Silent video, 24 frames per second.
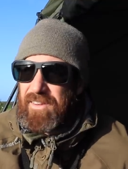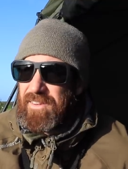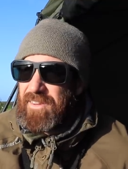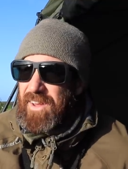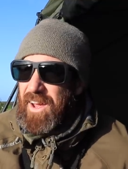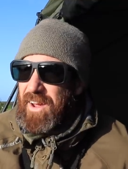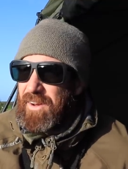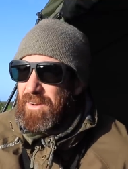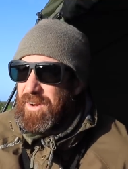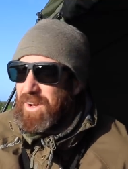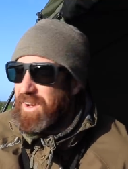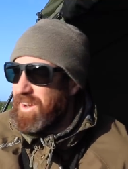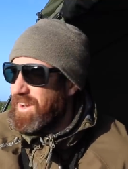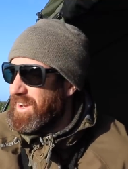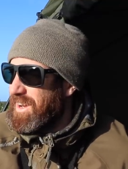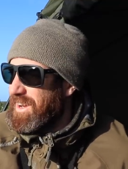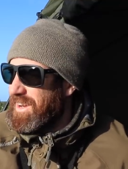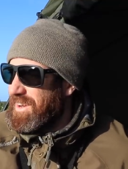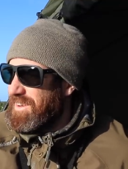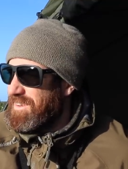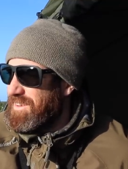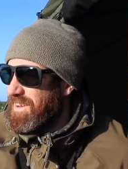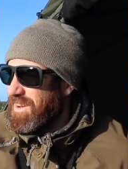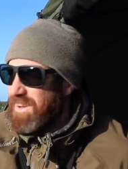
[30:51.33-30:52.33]
So
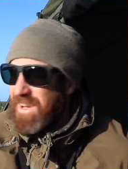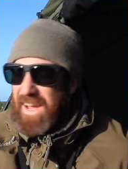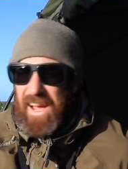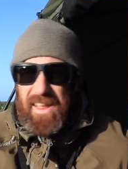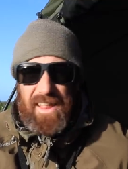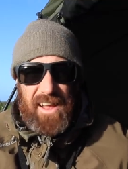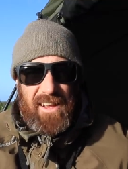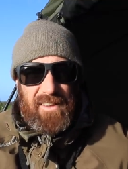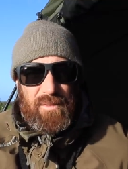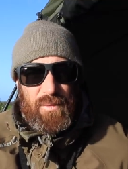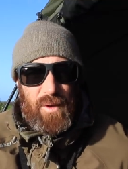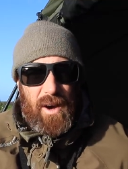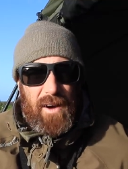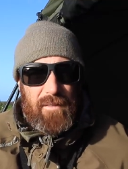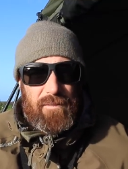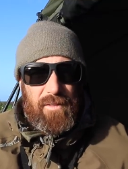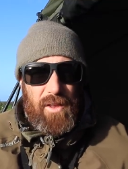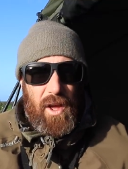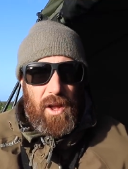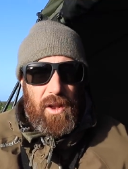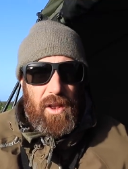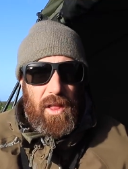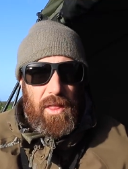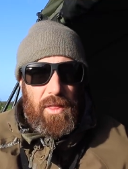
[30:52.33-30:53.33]
so yeah, that's what I've
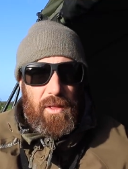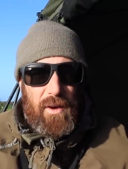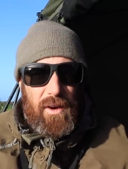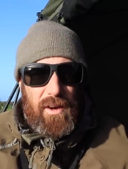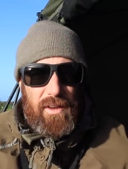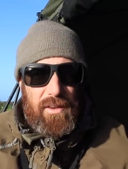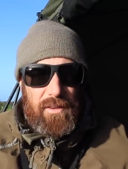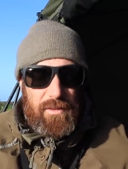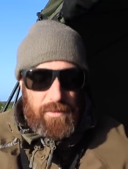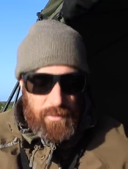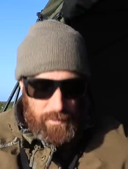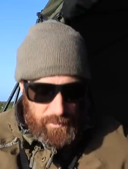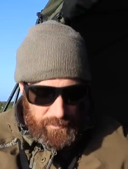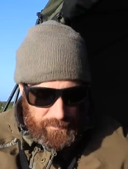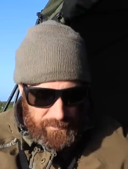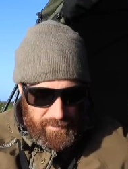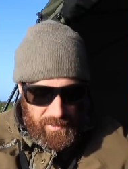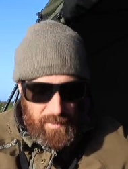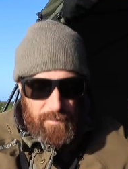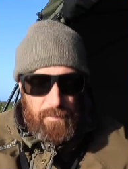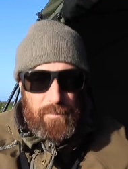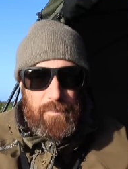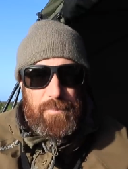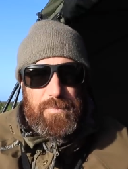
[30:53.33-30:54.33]
done. I thought I'd sort of
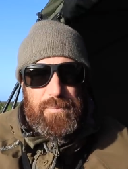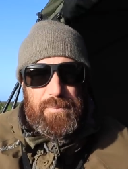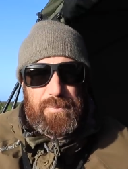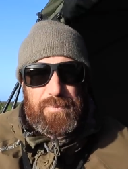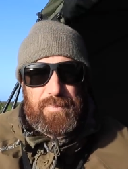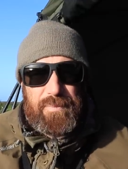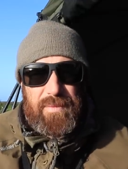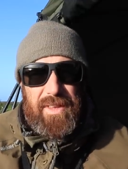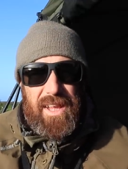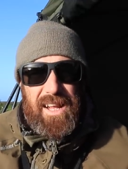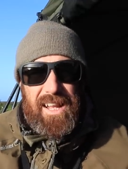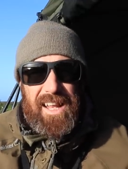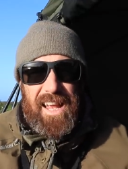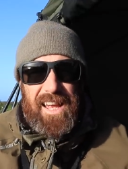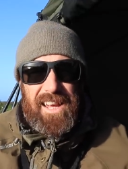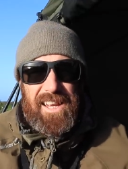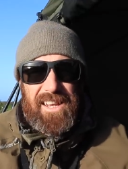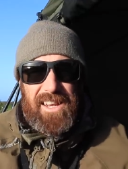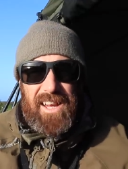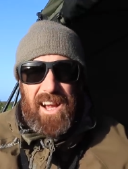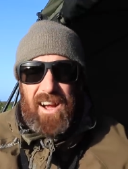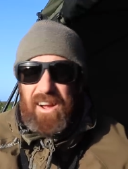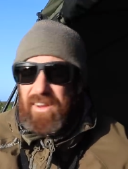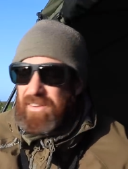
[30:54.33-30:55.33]
um, let
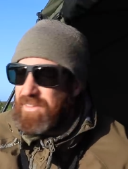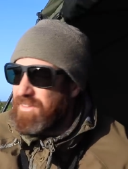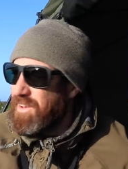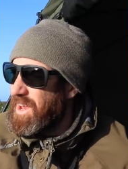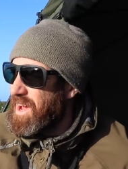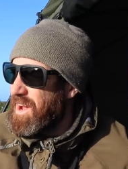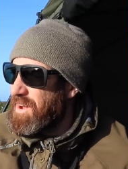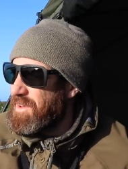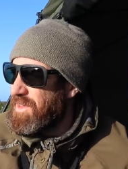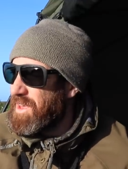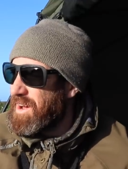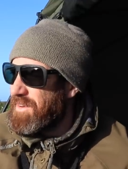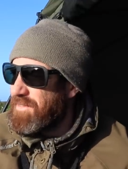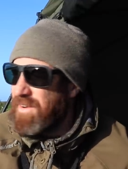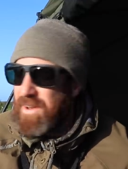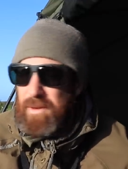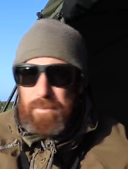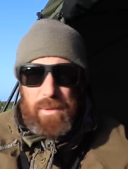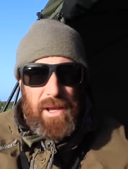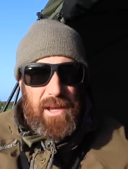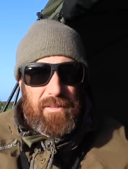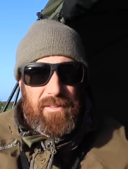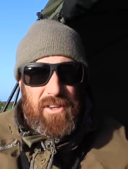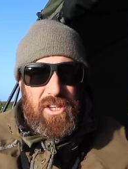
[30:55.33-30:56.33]
you guys know that I've had
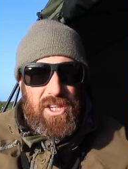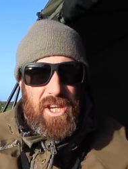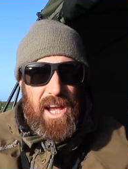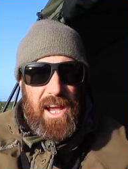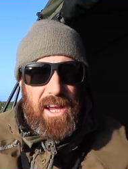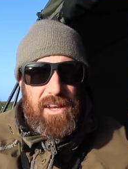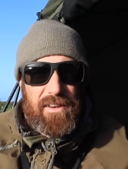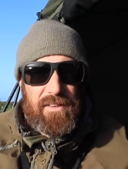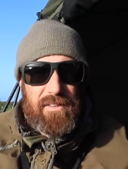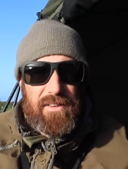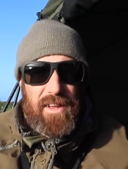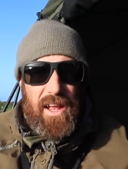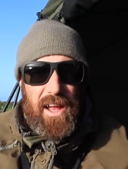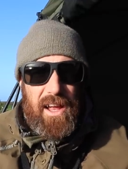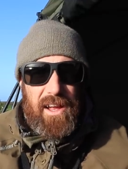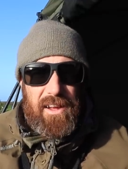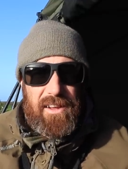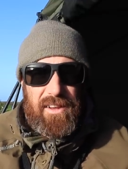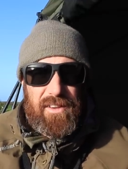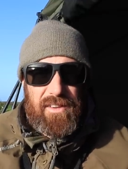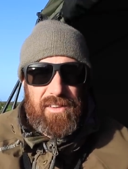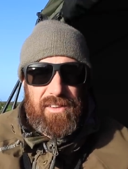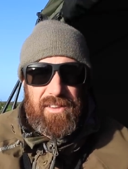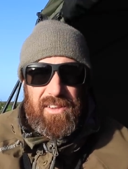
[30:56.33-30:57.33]
a bit of a change there
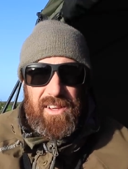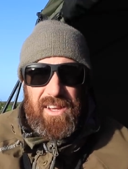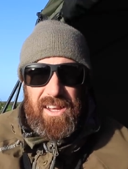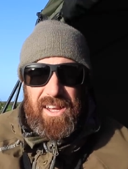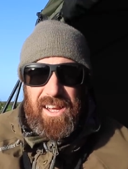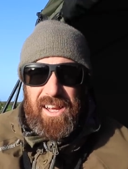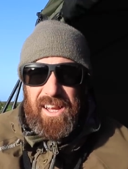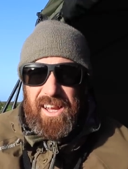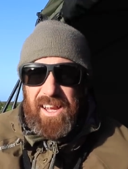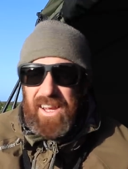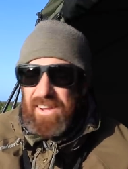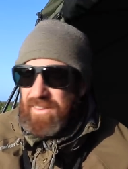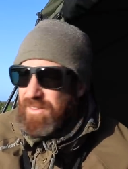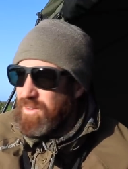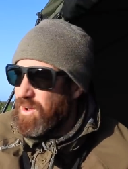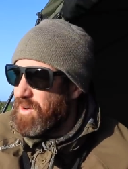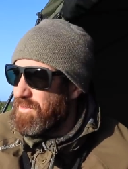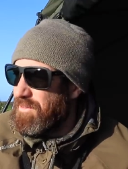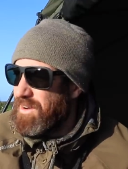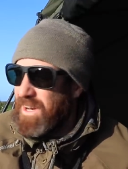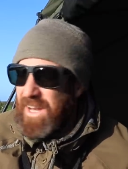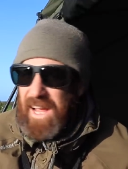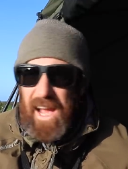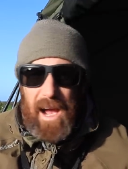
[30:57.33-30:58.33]
because it's
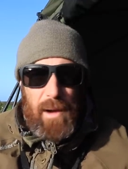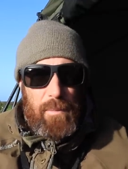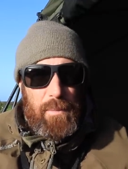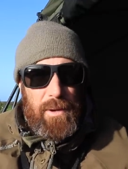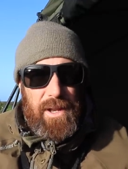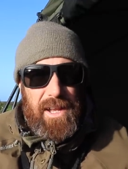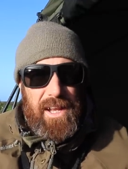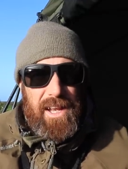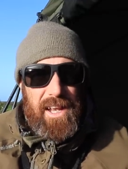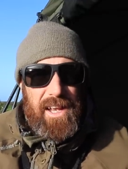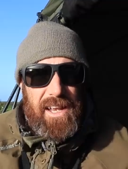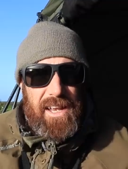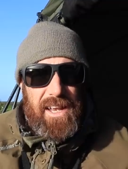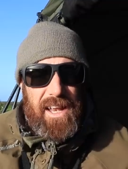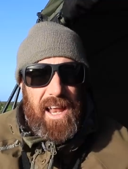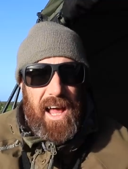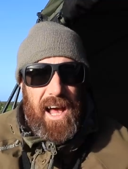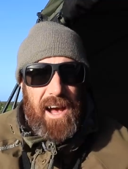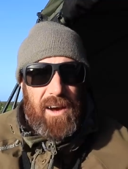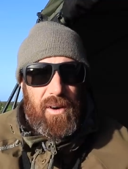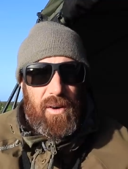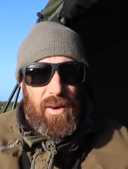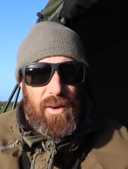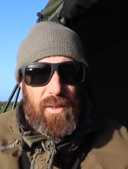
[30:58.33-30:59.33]
not really happening
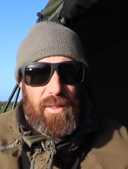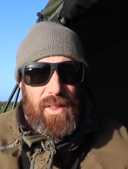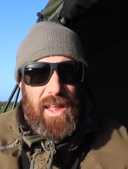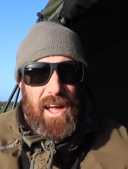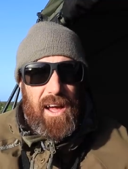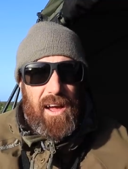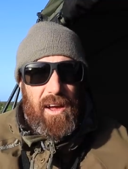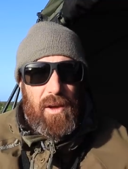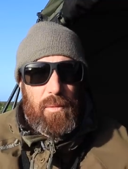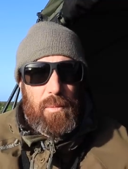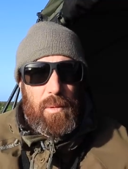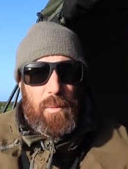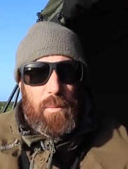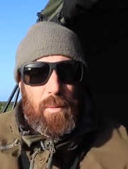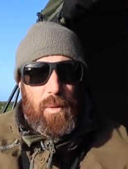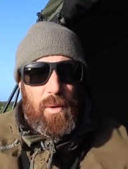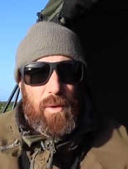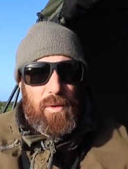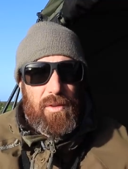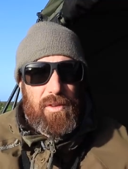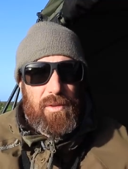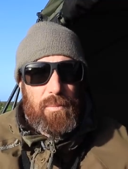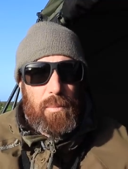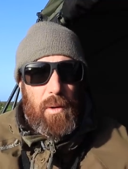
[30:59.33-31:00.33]
out on that open
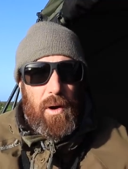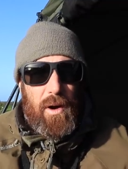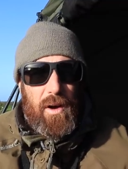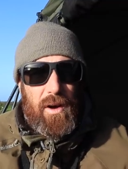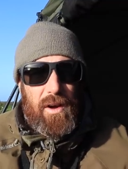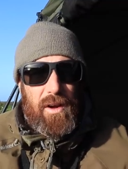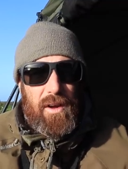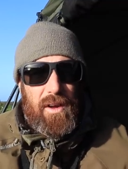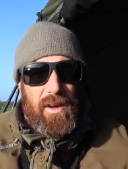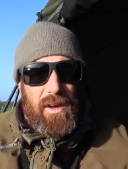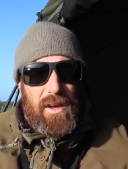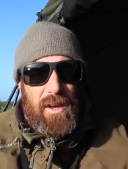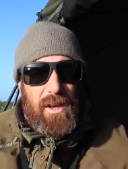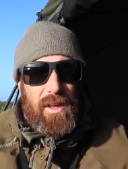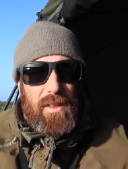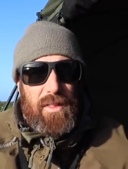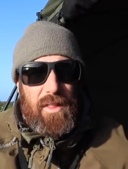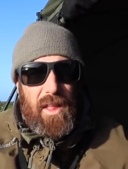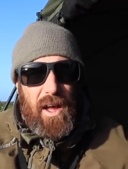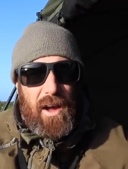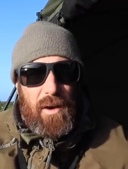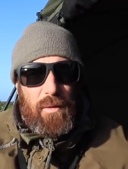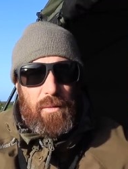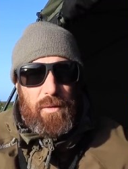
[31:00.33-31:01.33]
water spot
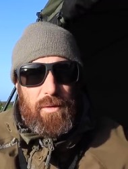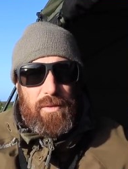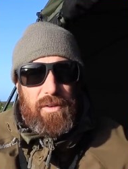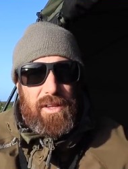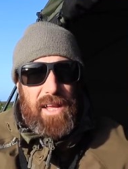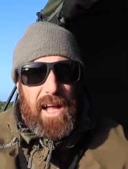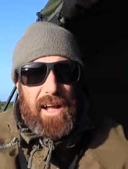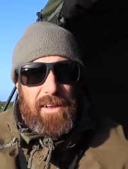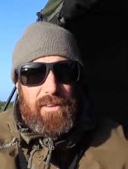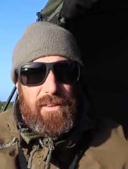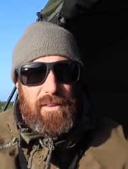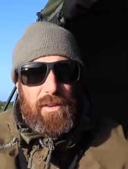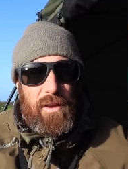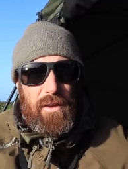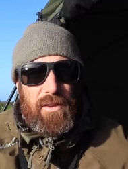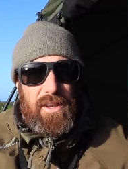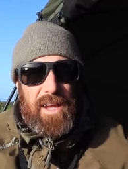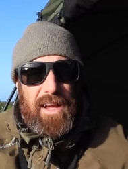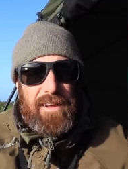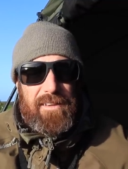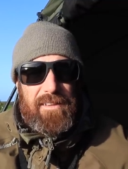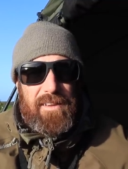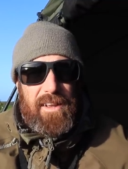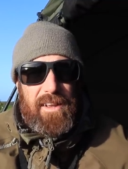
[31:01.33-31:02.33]
that I was catching on
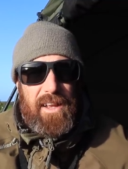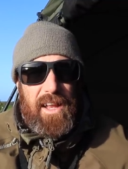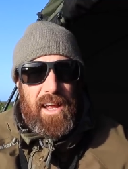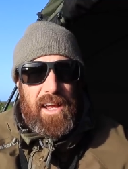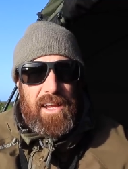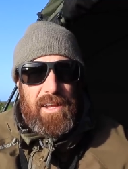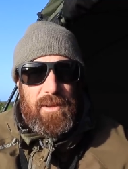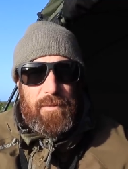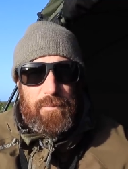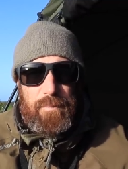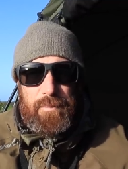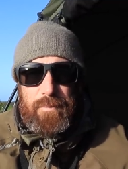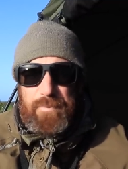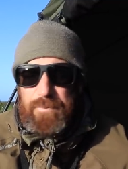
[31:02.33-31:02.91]
yesterday.